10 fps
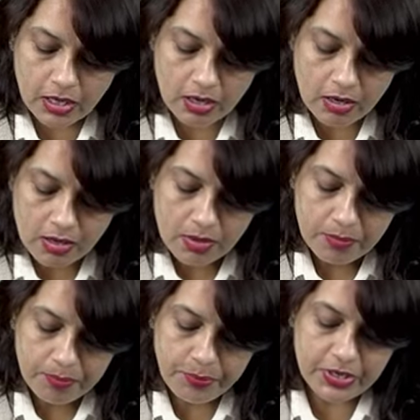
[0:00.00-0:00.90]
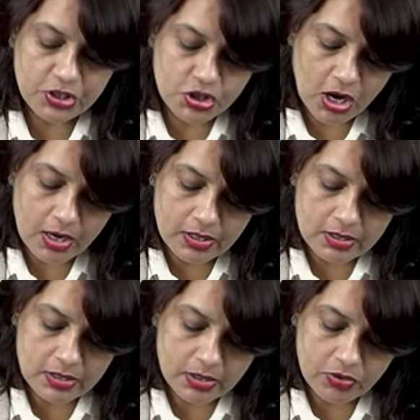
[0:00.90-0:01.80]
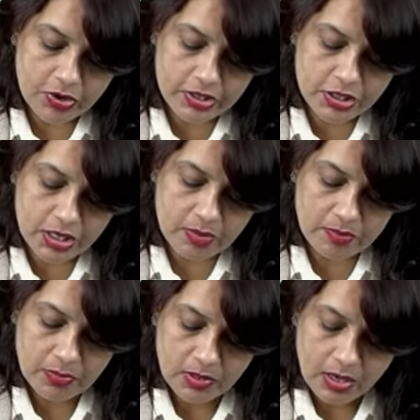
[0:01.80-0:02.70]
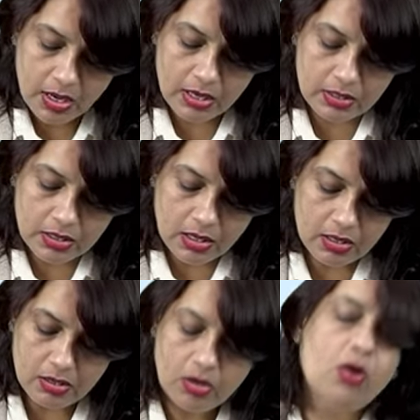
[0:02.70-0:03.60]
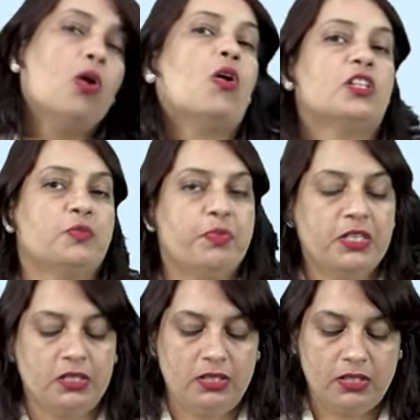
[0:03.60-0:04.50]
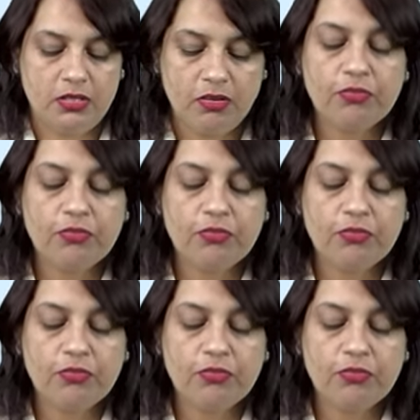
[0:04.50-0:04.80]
the Pritchard's regime in the hospitals.